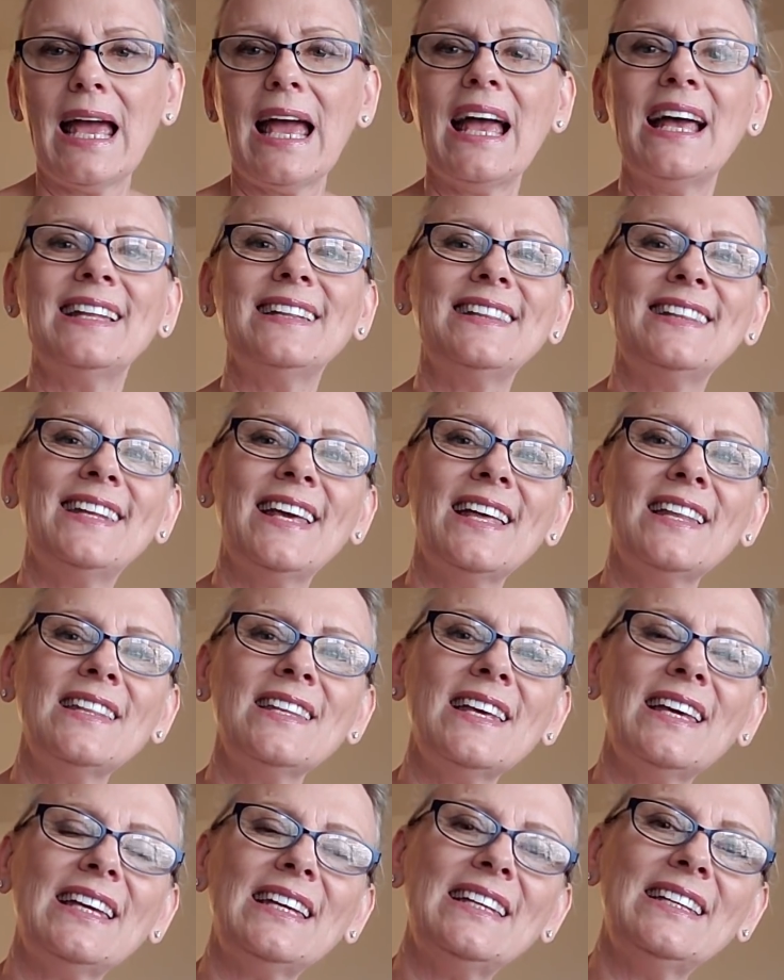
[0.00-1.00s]
And
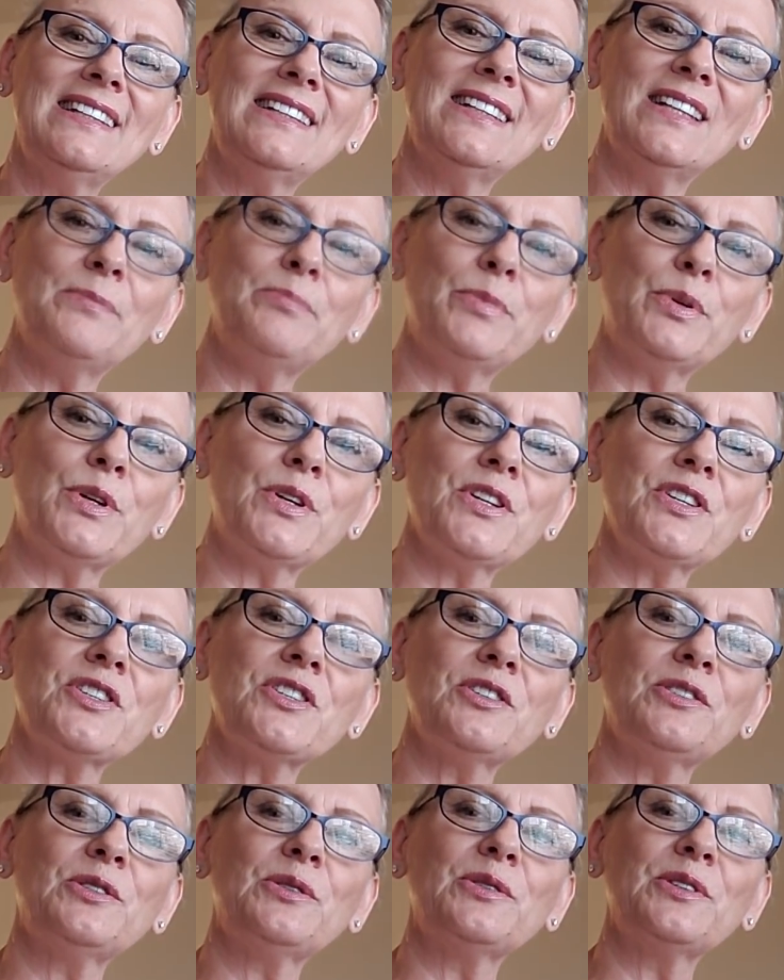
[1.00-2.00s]
then in the
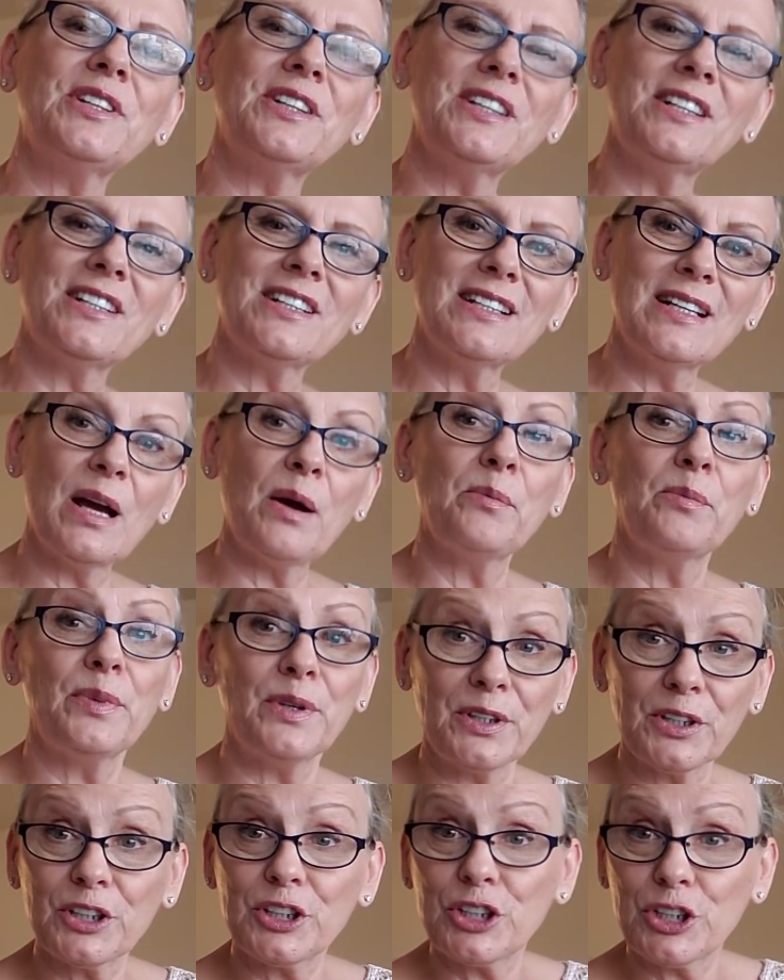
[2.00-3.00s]
personal year
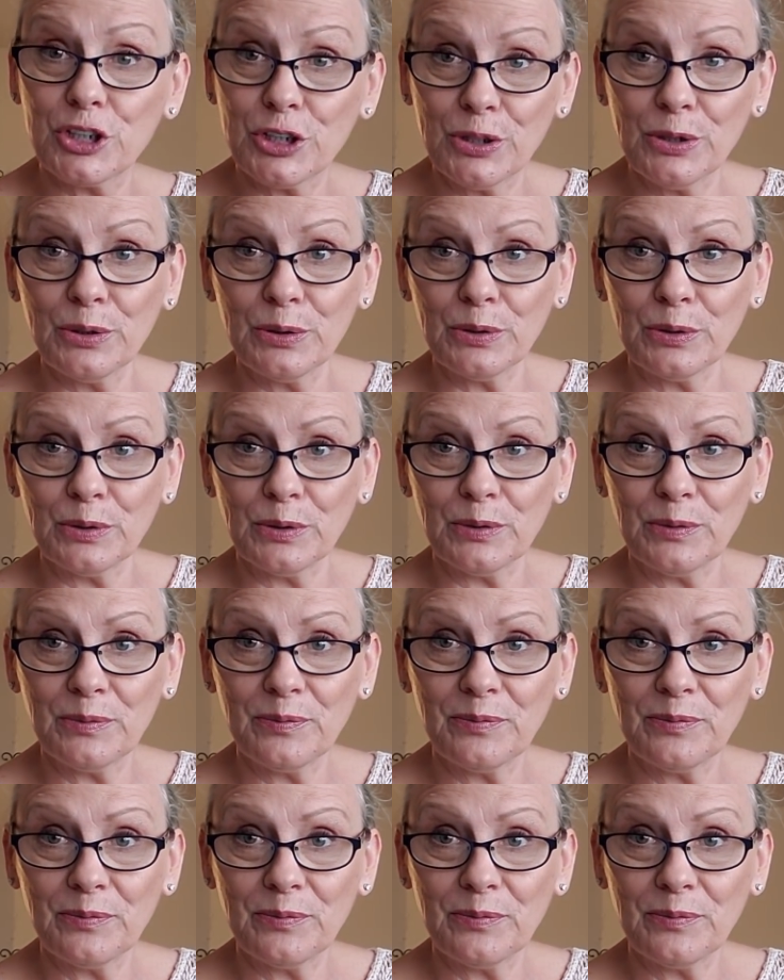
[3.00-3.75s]
number 2,